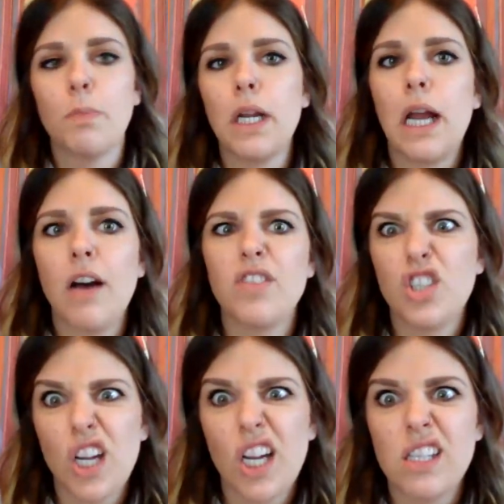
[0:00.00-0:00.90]
But I'll have to
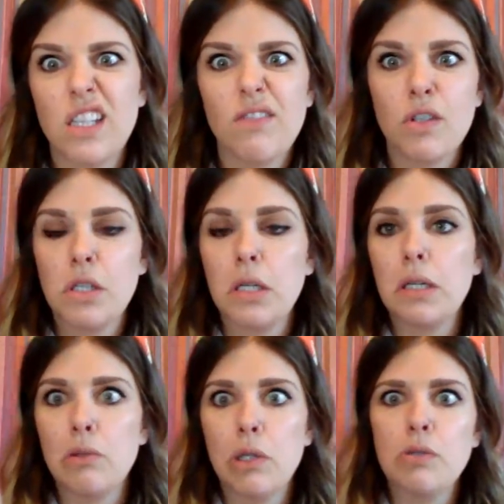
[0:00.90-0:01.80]
check and see if there's any,
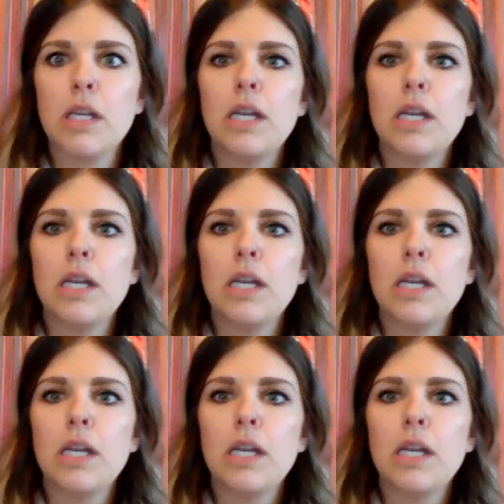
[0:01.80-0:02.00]
who knows.